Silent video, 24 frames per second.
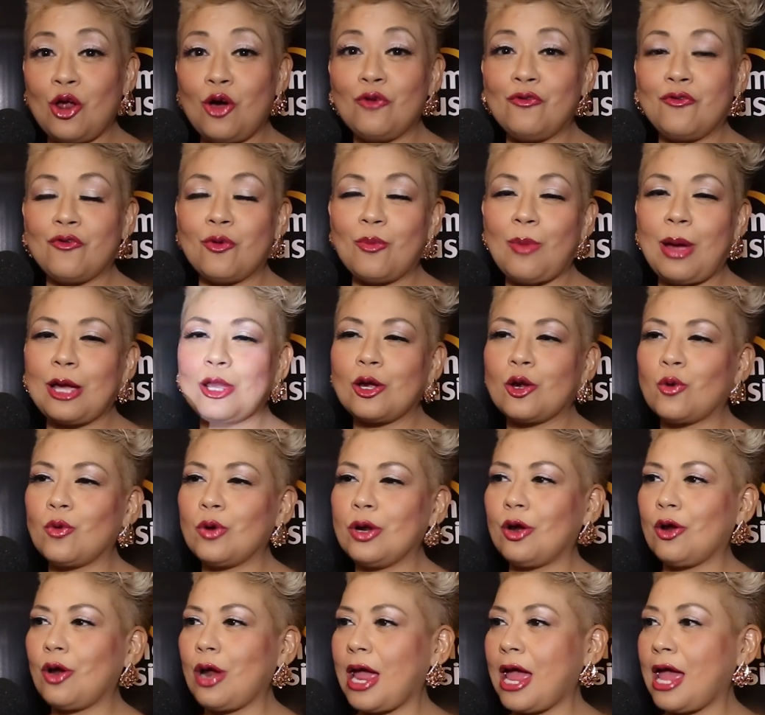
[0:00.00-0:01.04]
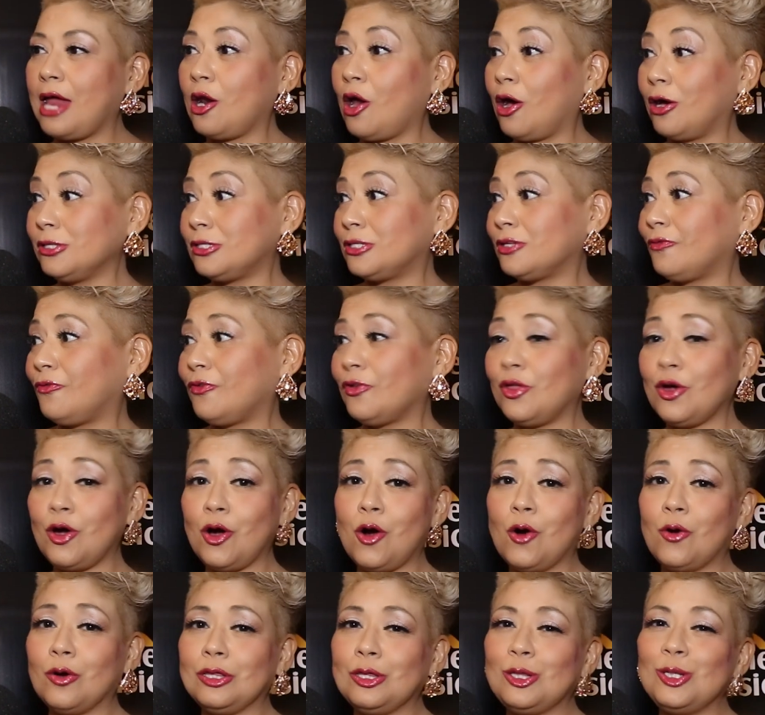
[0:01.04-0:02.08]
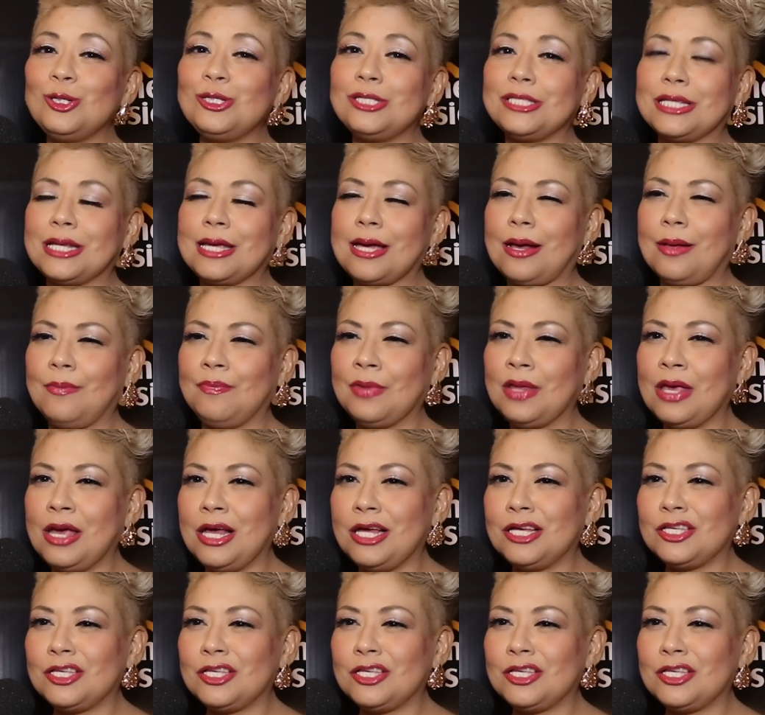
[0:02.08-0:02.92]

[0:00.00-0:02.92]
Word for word: you know, for my career and also for the whole industria.